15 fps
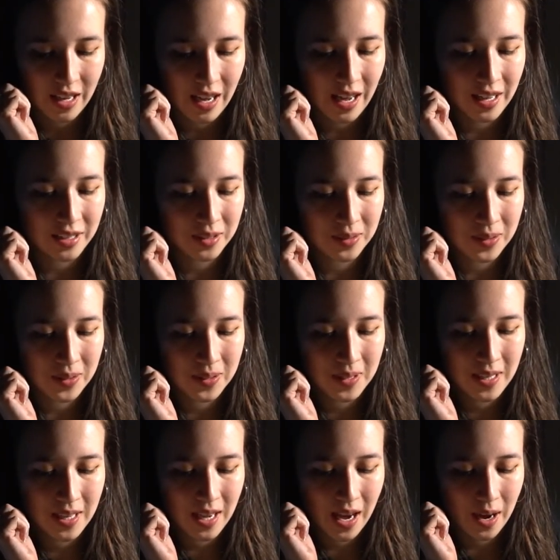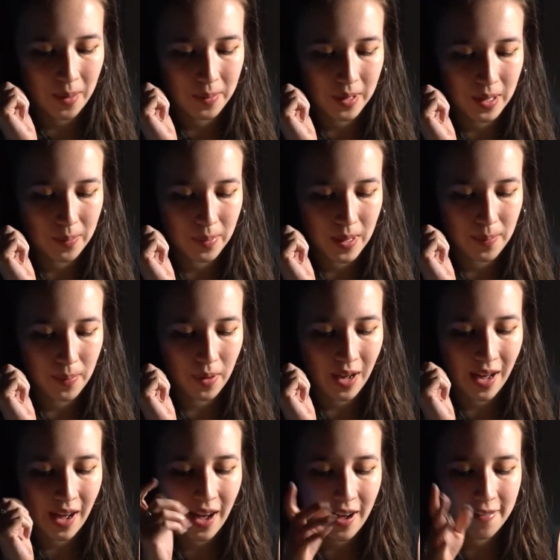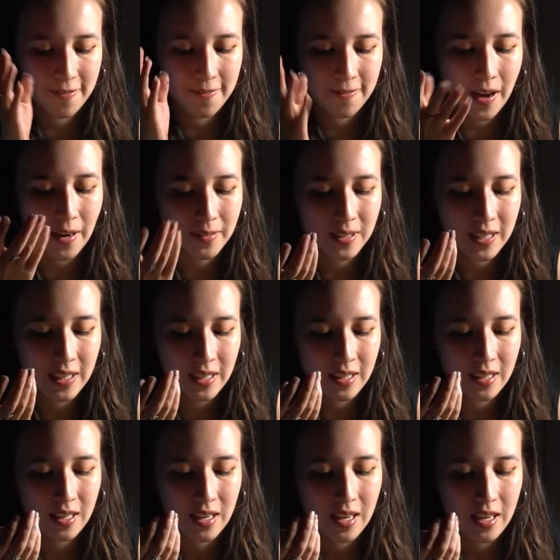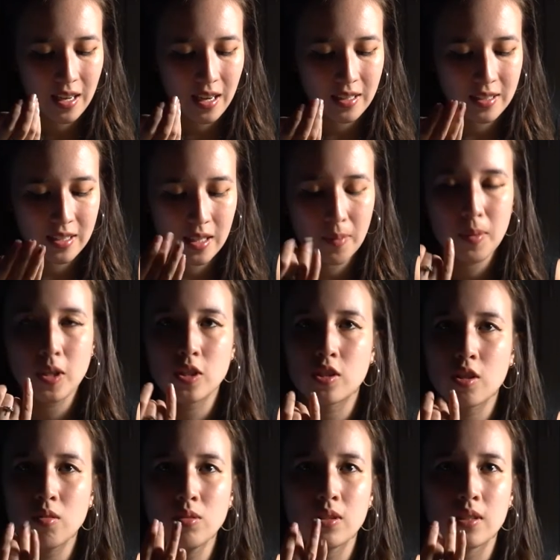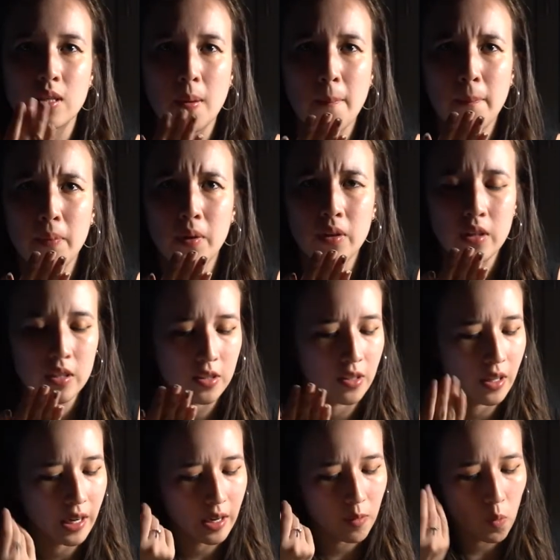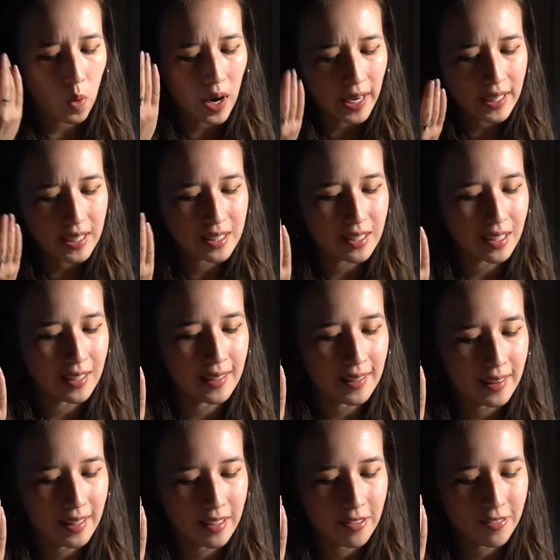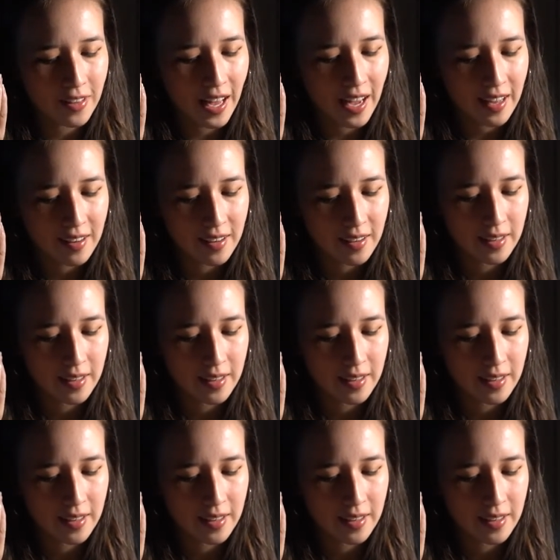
and you see how many people have found it, and some are so simple and you're like, why didn't I think of that?